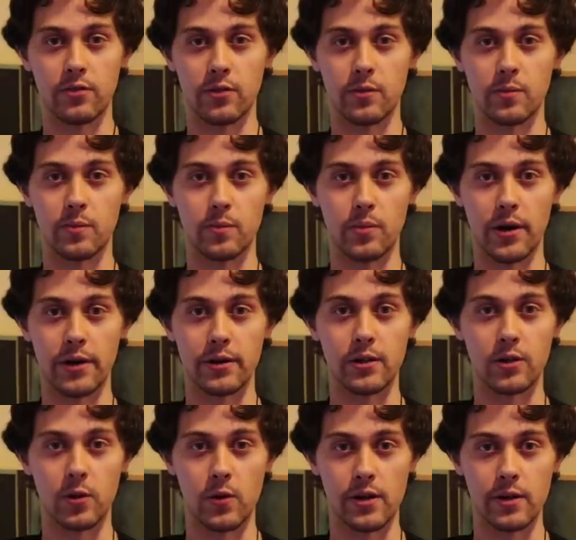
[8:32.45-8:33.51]
from Biota
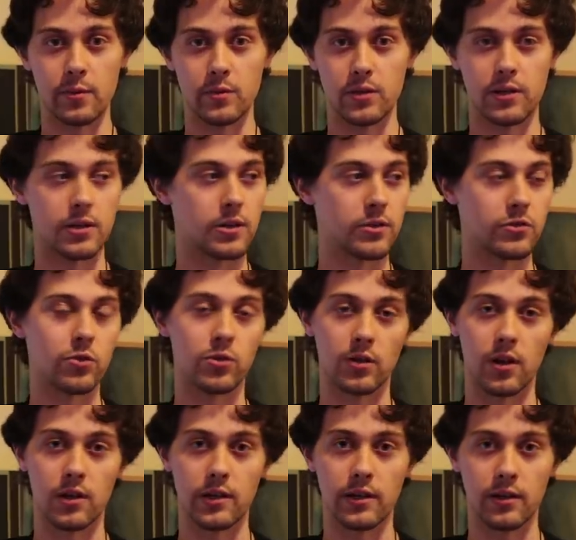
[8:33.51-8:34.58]
Aquariums here in Fort
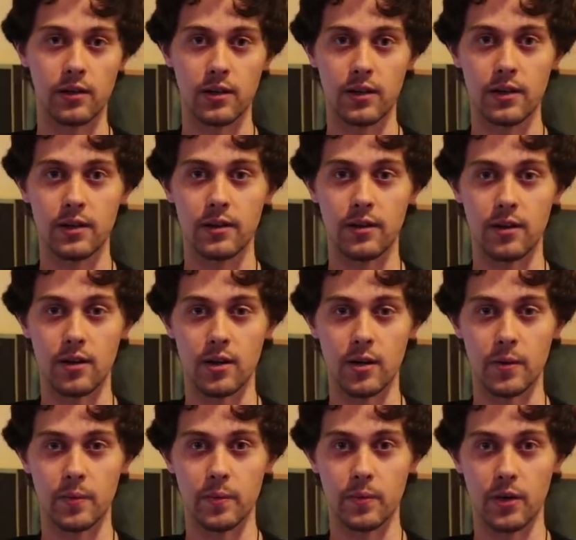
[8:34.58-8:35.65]
Lauderdale.
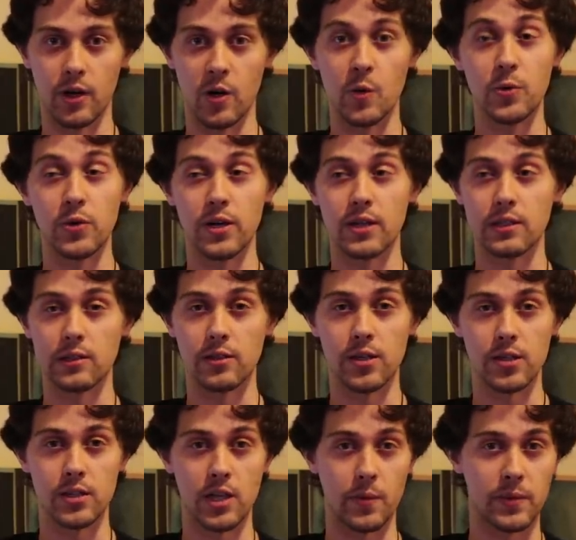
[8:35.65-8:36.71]
Um, I hope you guys
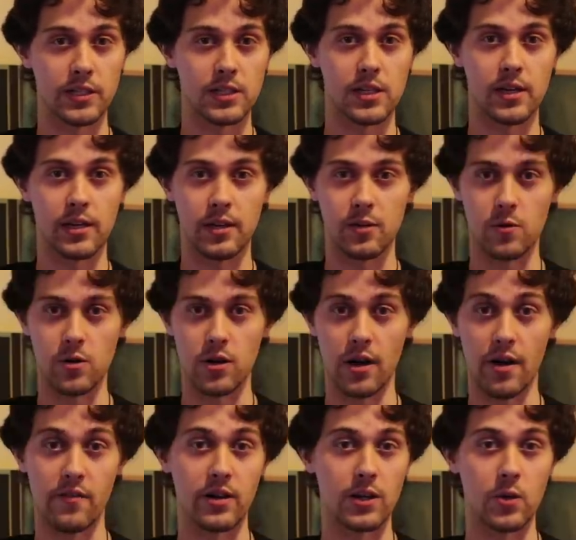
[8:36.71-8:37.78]
learned something today, or
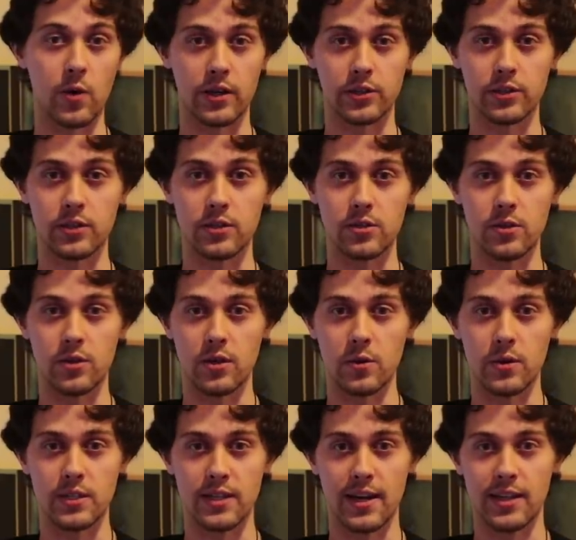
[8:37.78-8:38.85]
have any questions you can
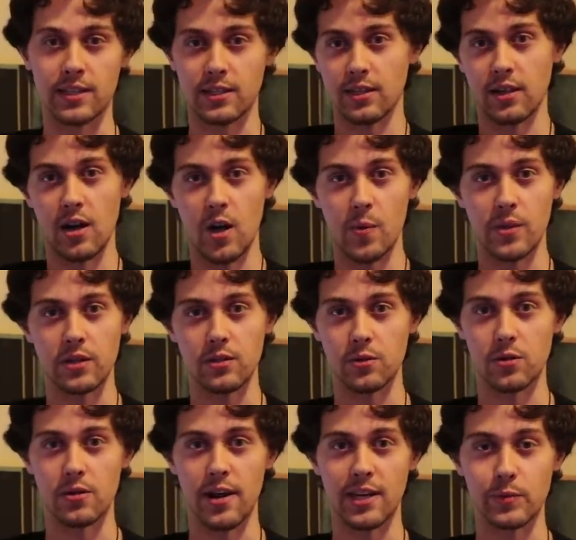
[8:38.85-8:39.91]
always ask in the comments
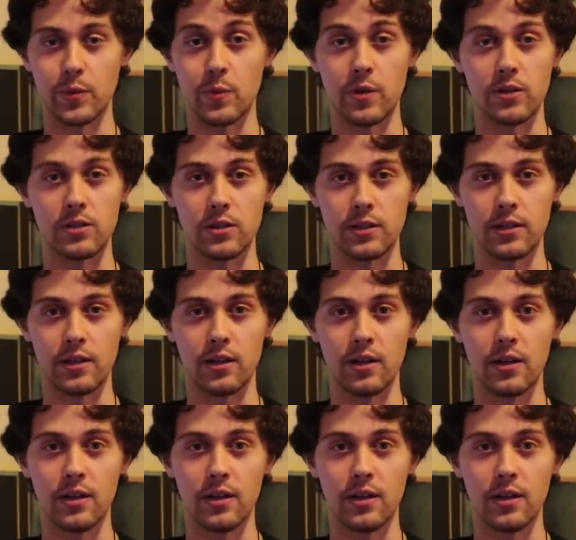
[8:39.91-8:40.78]
or ask me personally.